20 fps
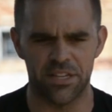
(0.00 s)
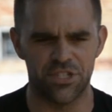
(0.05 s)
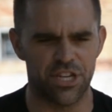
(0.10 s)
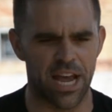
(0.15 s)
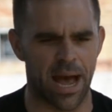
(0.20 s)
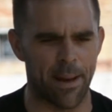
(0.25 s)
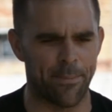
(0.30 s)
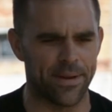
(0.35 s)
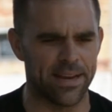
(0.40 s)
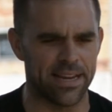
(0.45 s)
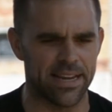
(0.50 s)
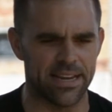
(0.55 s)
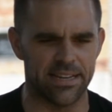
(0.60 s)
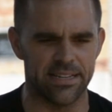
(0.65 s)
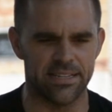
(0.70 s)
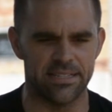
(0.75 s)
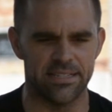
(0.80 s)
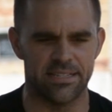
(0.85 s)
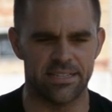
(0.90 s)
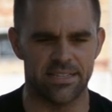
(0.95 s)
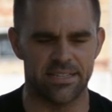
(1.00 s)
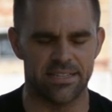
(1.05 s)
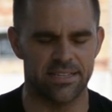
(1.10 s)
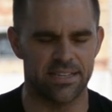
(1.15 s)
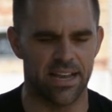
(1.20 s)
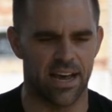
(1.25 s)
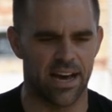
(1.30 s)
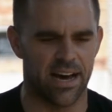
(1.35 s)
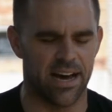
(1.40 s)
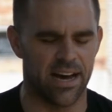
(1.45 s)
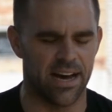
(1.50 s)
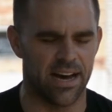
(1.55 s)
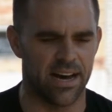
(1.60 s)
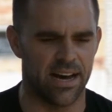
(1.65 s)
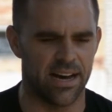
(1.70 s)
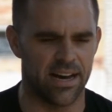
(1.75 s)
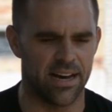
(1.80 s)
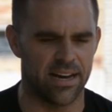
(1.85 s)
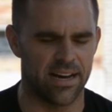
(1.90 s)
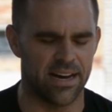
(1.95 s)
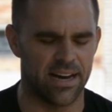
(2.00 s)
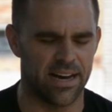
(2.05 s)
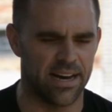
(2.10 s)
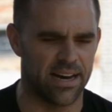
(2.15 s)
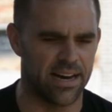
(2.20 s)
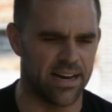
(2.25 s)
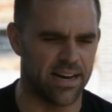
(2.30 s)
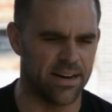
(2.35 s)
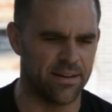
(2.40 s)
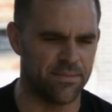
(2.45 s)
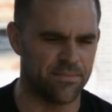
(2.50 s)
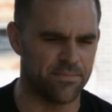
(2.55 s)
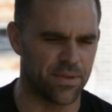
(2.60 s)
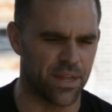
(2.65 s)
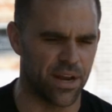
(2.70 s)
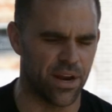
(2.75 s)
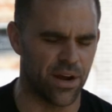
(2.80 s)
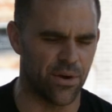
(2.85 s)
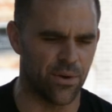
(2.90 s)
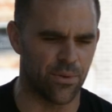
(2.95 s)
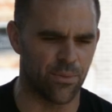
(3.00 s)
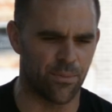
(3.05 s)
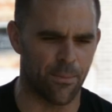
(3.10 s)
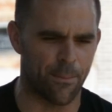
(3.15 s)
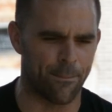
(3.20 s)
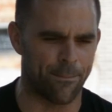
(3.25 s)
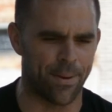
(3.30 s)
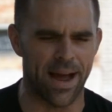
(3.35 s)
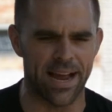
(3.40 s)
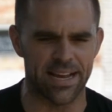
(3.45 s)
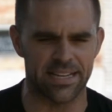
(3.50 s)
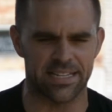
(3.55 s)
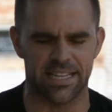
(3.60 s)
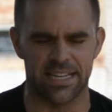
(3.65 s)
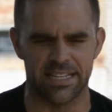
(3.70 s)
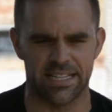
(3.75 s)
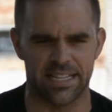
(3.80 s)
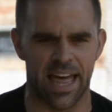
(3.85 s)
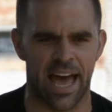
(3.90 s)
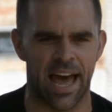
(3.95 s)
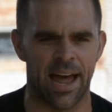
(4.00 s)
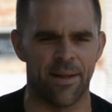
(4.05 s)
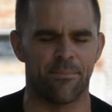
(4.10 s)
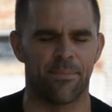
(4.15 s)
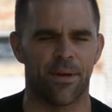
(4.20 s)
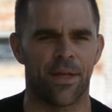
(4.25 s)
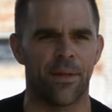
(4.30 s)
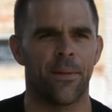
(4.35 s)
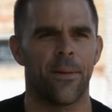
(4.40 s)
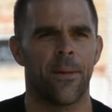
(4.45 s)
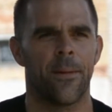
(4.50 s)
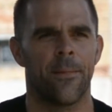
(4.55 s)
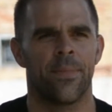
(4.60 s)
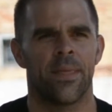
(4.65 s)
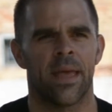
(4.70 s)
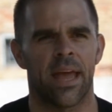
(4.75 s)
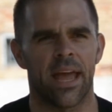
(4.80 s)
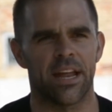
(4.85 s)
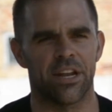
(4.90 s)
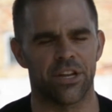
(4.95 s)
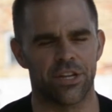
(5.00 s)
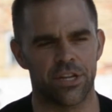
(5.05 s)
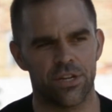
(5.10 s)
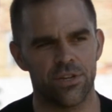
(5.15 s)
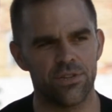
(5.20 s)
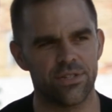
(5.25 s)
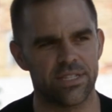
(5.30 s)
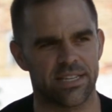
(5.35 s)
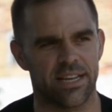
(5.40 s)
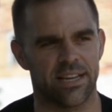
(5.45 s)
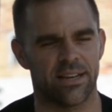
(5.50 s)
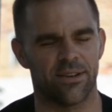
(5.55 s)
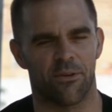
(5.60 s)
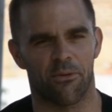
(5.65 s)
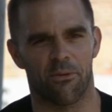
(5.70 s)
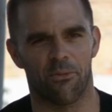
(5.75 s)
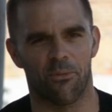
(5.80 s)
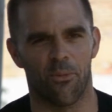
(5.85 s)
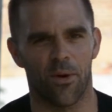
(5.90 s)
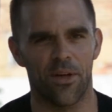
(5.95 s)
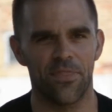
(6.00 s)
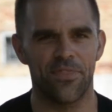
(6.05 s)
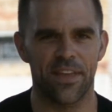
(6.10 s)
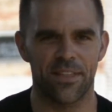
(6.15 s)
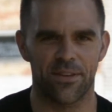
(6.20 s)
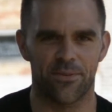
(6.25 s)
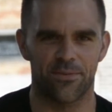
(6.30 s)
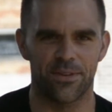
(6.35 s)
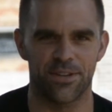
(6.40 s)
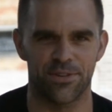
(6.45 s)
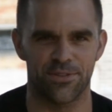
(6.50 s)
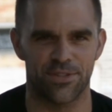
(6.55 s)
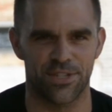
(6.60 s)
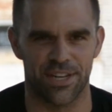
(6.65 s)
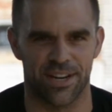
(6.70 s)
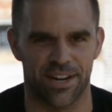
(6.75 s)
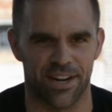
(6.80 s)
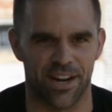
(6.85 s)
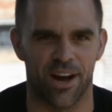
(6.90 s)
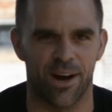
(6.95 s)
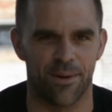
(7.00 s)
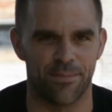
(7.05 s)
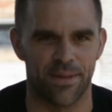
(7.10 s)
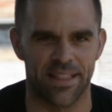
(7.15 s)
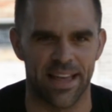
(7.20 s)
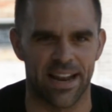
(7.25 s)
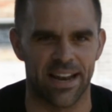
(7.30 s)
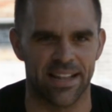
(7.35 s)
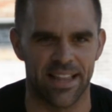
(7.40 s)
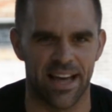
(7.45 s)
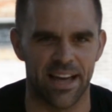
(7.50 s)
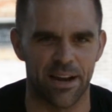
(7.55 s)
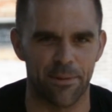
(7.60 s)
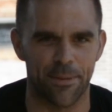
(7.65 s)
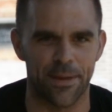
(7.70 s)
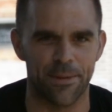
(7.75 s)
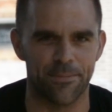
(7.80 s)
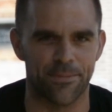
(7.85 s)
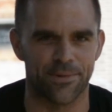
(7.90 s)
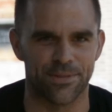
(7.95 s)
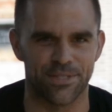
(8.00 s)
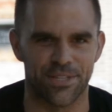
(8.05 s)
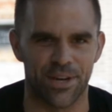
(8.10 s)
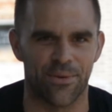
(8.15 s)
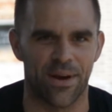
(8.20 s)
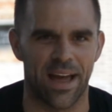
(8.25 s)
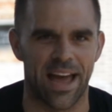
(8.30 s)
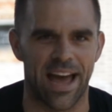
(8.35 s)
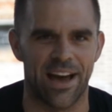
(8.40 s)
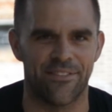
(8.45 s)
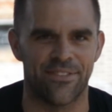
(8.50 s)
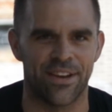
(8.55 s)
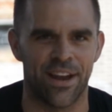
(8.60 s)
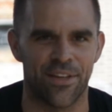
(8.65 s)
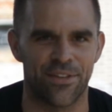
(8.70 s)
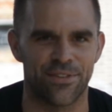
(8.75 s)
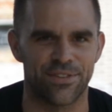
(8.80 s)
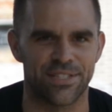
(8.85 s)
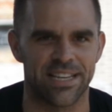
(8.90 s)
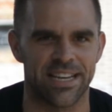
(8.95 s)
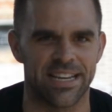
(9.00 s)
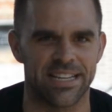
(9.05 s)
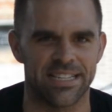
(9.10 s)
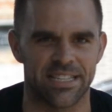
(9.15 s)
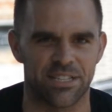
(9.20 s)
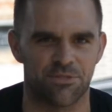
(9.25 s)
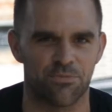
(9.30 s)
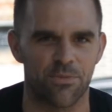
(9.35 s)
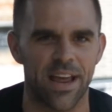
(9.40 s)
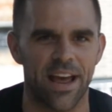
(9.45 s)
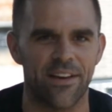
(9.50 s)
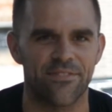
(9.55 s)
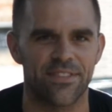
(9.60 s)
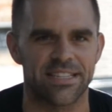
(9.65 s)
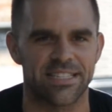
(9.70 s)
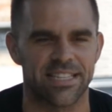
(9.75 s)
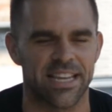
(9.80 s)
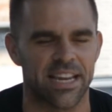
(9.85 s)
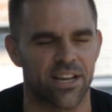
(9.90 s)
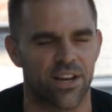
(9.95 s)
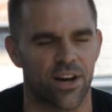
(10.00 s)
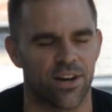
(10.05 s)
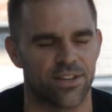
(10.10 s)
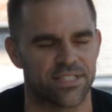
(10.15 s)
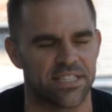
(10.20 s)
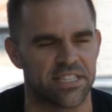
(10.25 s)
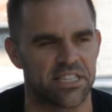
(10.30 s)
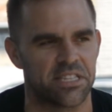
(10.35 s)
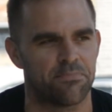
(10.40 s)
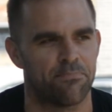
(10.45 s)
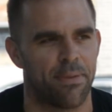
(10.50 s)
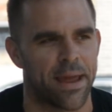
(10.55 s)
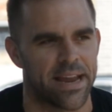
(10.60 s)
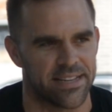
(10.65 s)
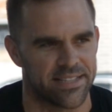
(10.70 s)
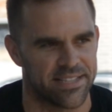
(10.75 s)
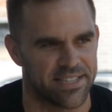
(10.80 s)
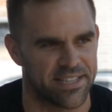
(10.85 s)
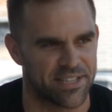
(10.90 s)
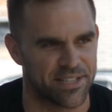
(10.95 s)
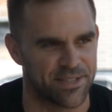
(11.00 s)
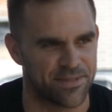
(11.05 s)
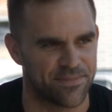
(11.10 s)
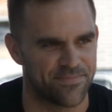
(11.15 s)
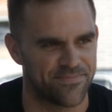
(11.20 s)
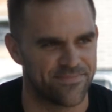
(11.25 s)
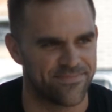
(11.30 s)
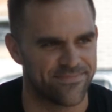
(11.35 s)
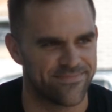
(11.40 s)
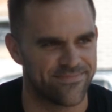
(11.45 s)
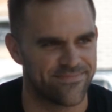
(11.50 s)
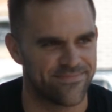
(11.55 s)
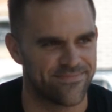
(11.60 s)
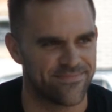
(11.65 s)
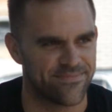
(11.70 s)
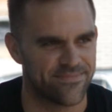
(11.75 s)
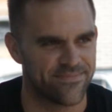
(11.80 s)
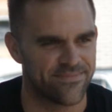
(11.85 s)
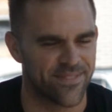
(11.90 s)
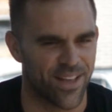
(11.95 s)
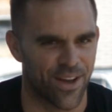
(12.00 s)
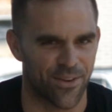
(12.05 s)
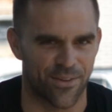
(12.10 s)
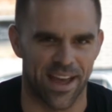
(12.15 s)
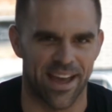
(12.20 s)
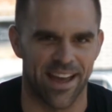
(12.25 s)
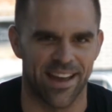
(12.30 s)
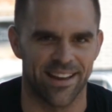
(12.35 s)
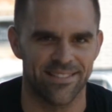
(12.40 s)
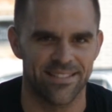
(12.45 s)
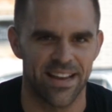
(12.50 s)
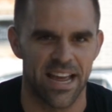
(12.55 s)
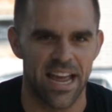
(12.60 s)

Japanese, you know, bikes, this, that, but in Houston, one thing that we do share in common that a lot of people don't have in other cities is we have this thing called space, okay?